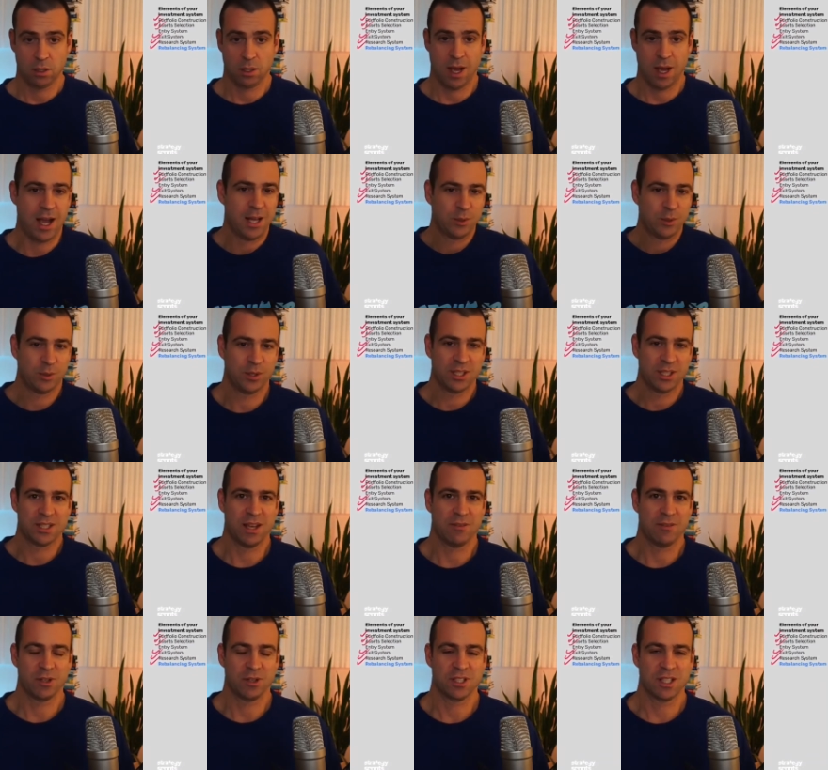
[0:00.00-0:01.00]
I do this
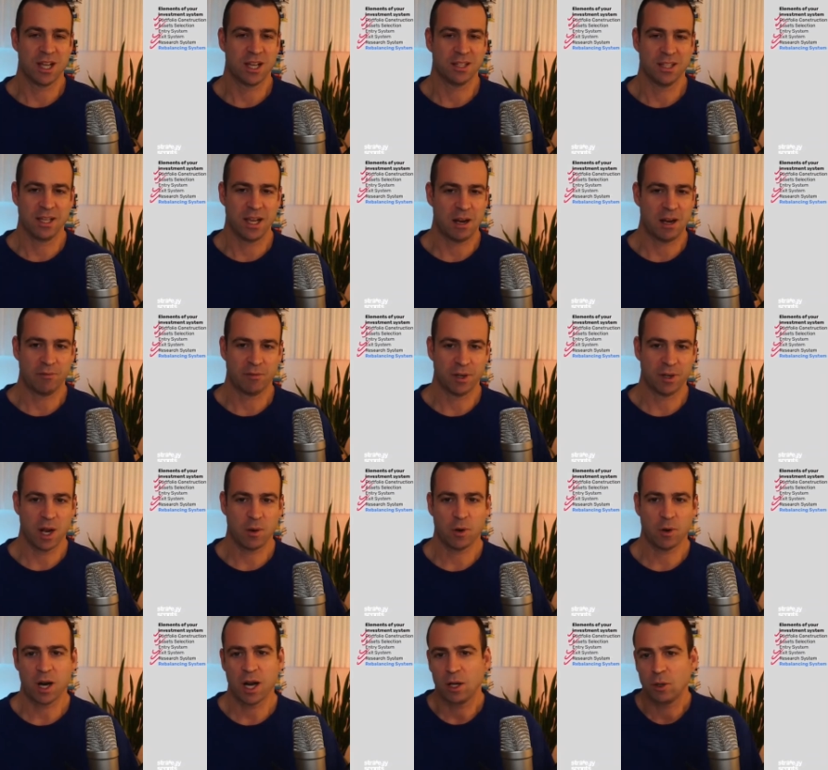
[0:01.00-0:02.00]
every Sunday, half an
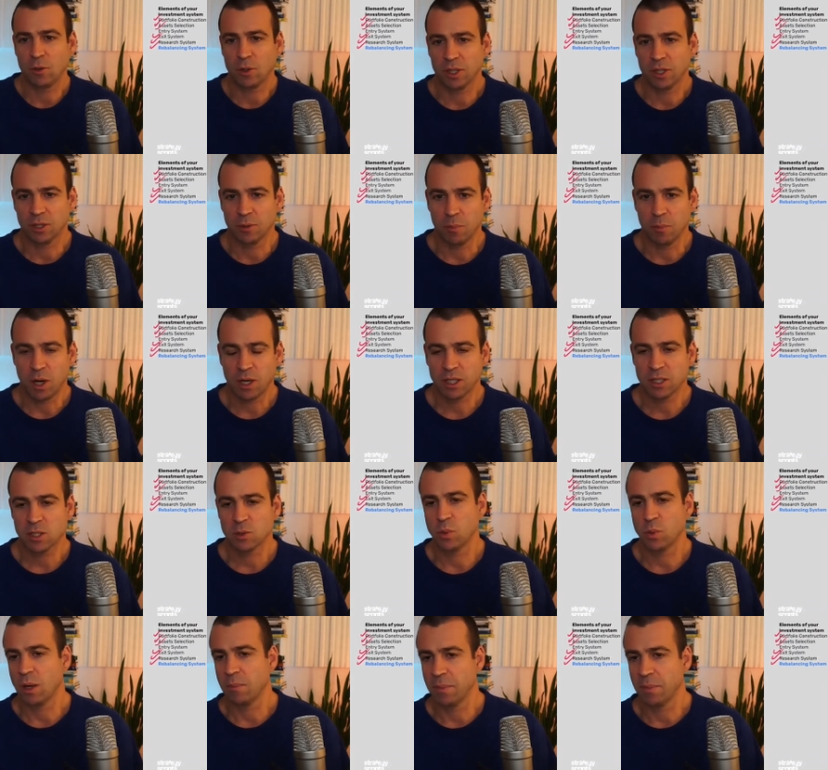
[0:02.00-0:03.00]
hour. I look at the
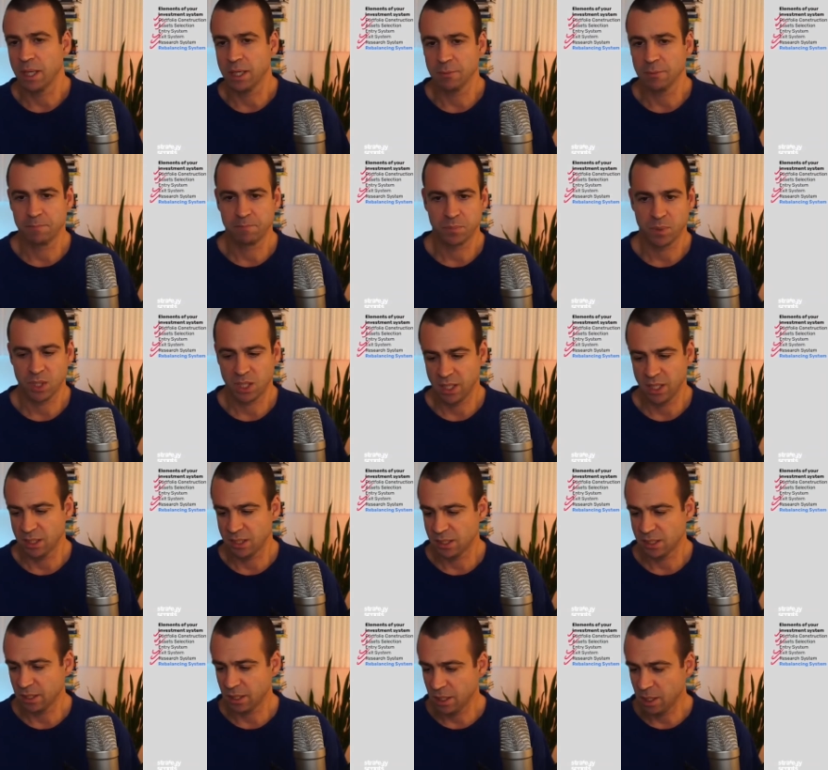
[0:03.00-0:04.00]
markets while my
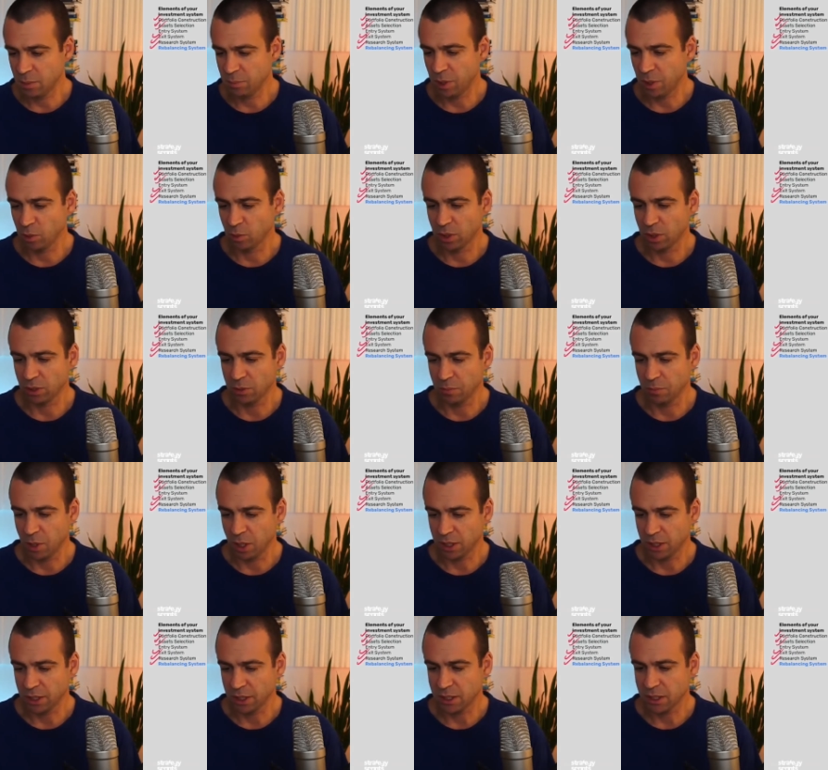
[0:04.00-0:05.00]
kids sleep. I look at the
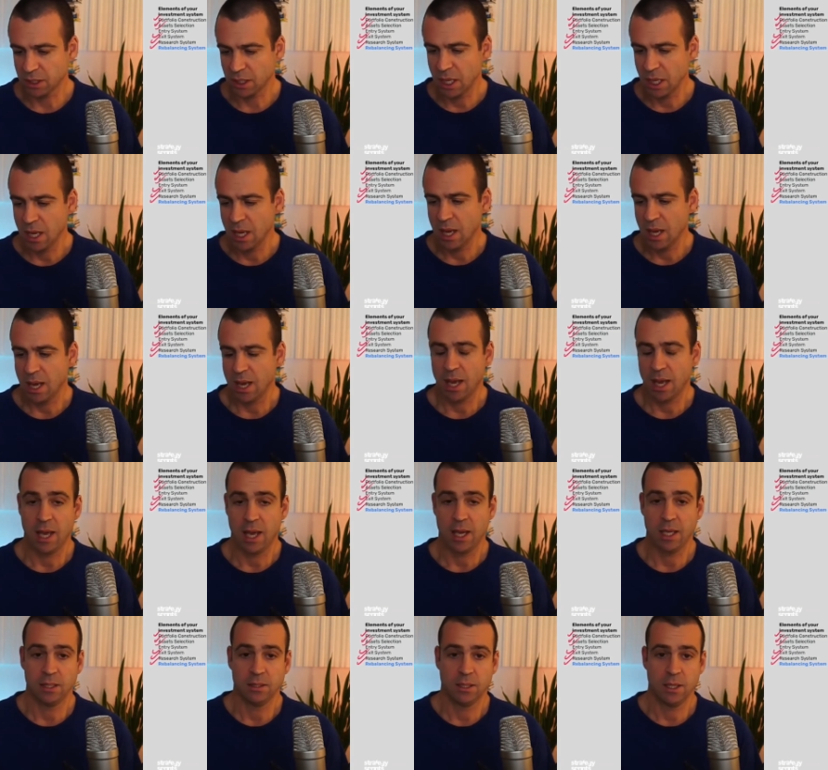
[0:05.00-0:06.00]
markets,
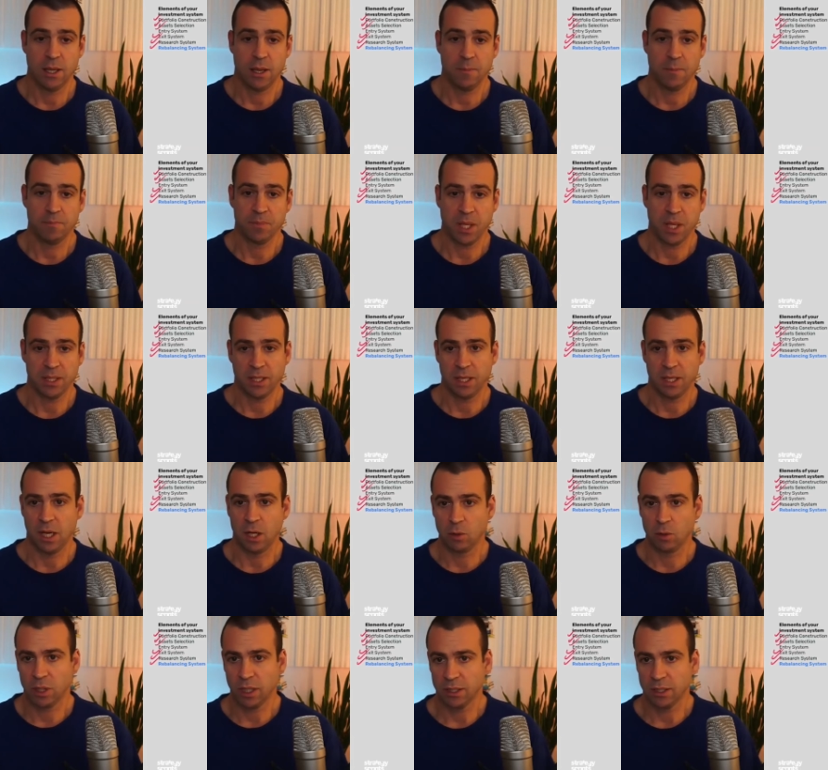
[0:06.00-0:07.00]
and um, and then I
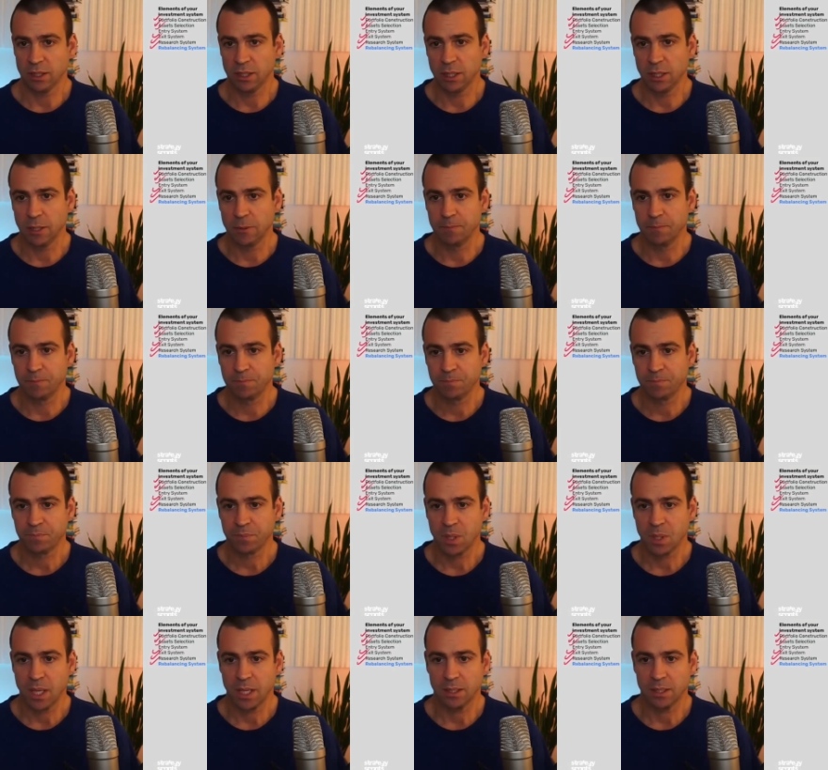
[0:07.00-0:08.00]
look at the
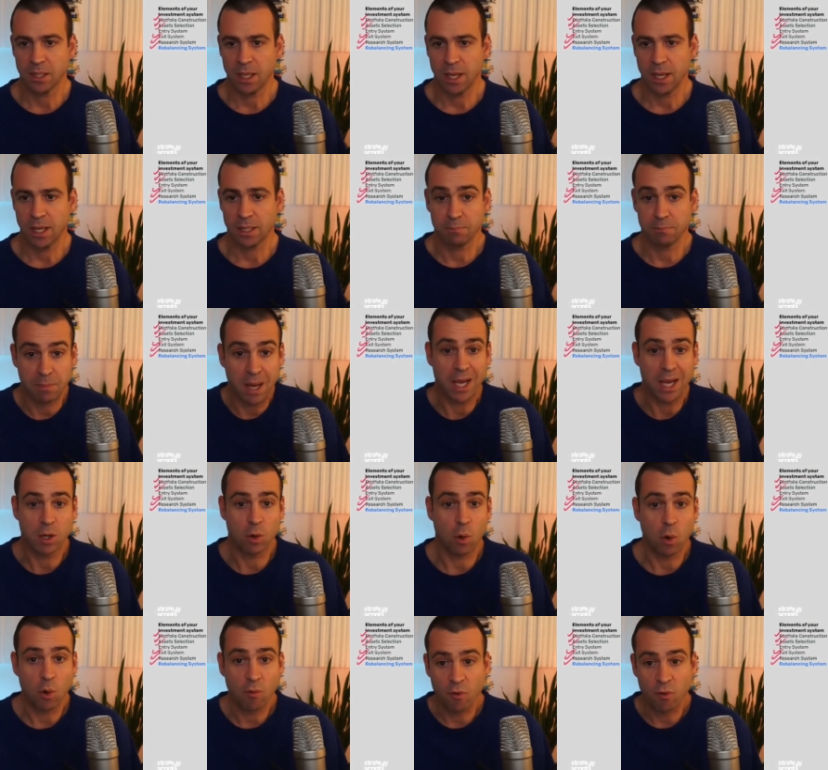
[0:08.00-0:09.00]
at, at my
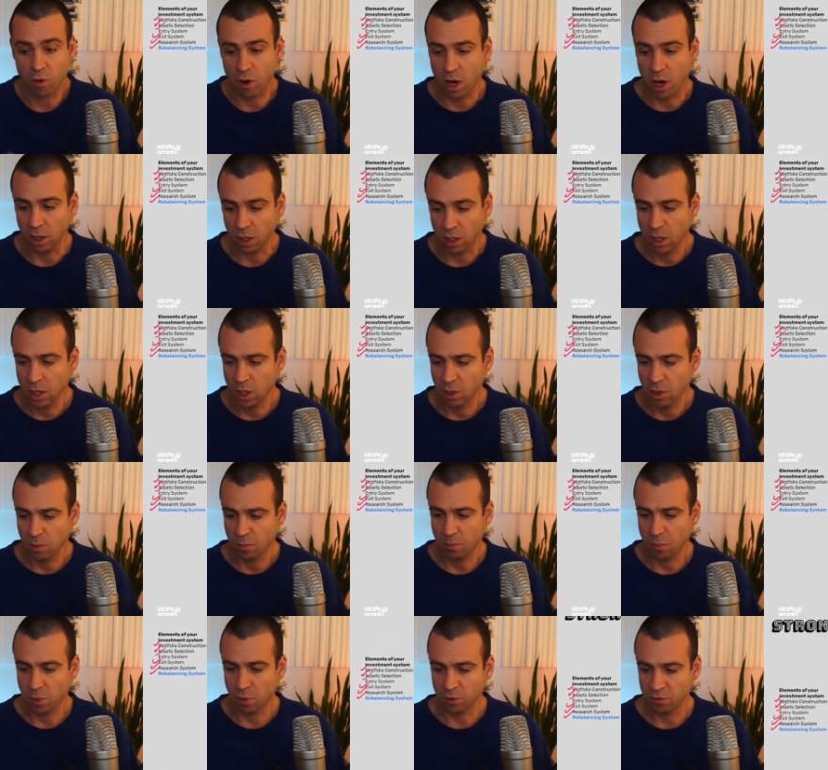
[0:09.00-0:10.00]
overall
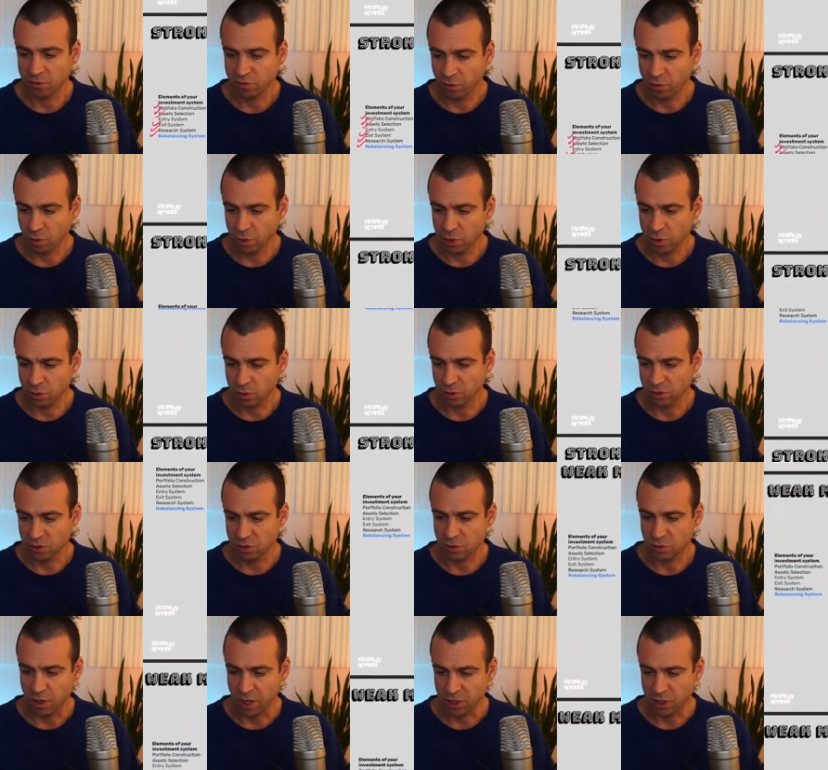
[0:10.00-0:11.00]
portfolio
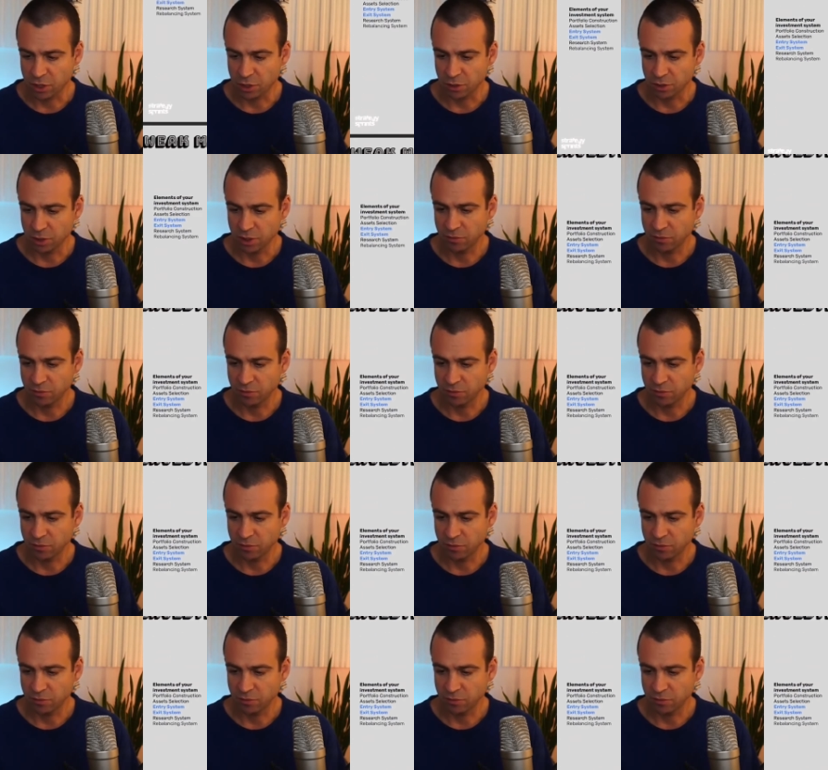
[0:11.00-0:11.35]
construction.